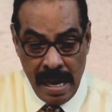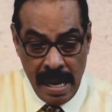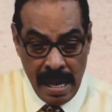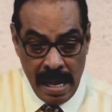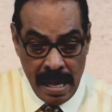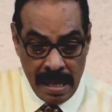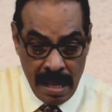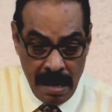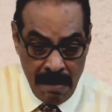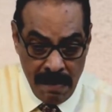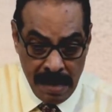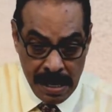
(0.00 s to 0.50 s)

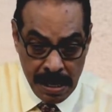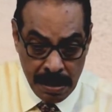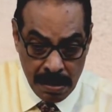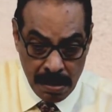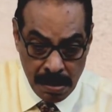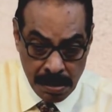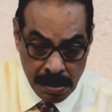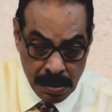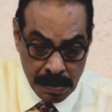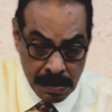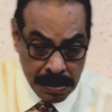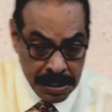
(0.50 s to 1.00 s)
Then when you
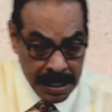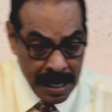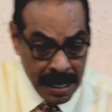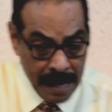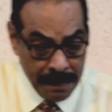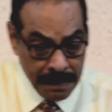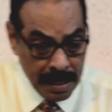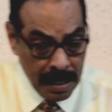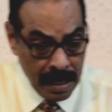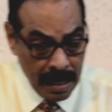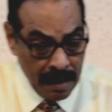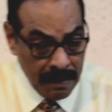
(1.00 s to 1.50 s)
go to
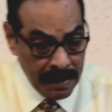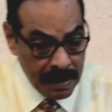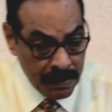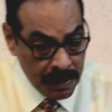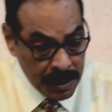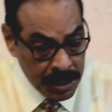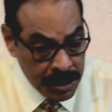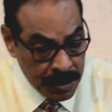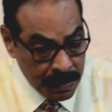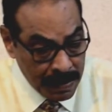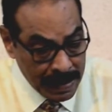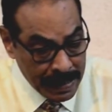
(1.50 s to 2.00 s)
chapter 11,
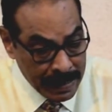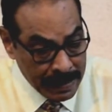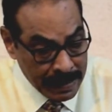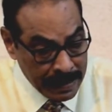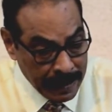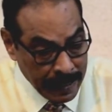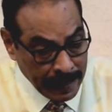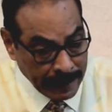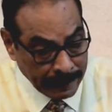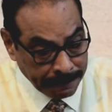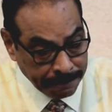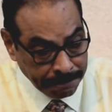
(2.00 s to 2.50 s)
verse
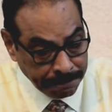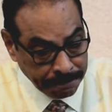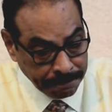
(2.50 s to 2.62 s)
23,